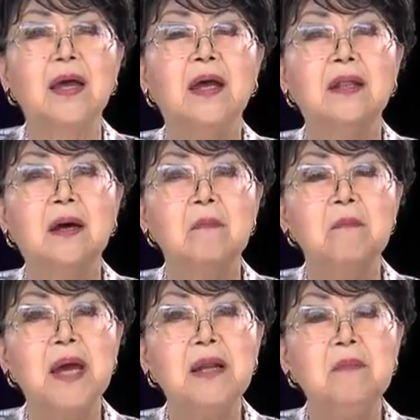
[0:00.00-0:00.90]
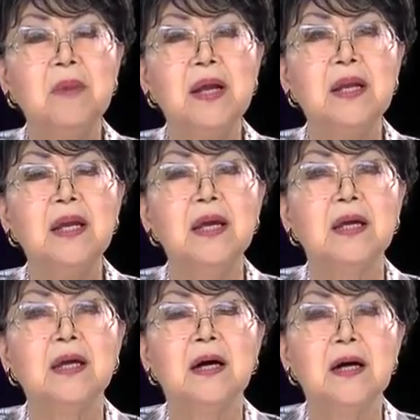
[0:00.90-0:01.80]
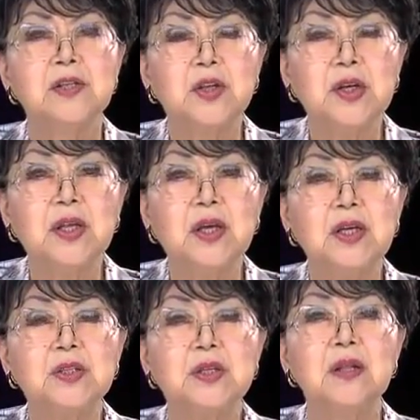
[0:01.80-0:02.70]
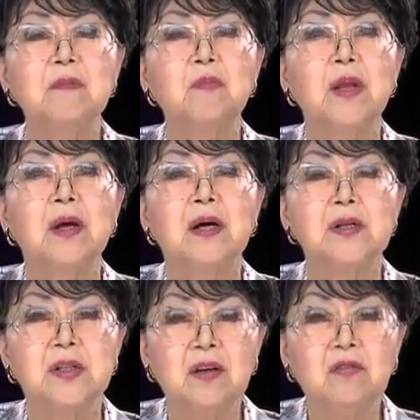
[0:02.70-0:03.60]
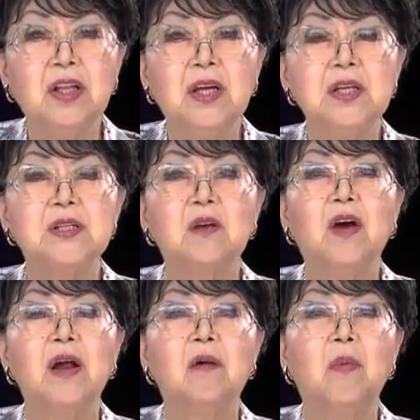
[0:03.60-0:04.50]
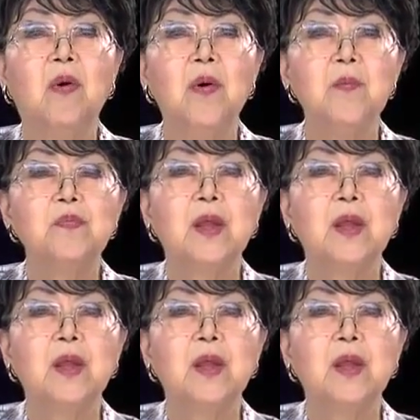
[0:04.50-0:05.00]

And there are many, many uh, CDs and uh, DVDs available